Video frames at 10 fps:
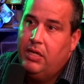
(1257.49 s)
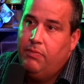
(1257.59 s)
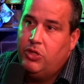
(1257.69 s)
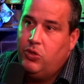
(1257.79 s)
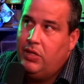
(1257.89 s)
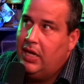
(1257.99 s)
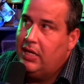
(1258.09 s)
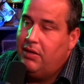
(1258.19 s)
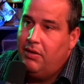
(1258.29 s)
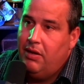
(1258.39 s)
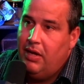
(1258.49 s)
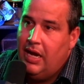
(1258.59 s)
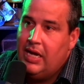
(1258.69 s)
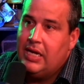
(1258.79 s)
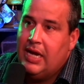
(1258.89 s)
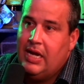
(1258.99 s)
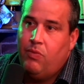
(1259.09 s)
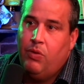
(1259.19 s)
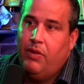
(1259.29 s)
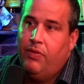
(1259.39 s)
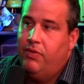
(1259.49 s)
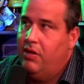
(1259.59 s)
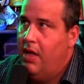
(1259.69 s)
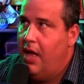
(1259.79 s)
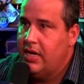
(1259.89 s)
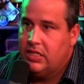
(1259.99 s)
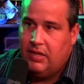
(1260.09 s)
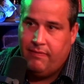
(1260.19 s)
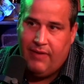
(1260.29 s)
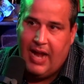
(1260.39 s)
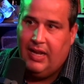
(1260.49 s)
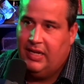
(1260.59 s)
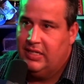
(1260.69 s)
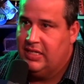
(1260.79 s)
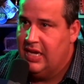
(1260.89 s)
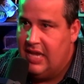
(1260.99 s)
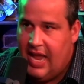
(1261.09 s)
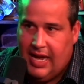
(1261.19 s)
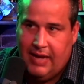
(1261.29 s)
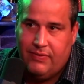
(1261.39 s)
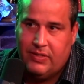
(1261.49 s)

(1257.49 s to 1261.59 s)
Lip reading: but you get inundated with constant violence and negative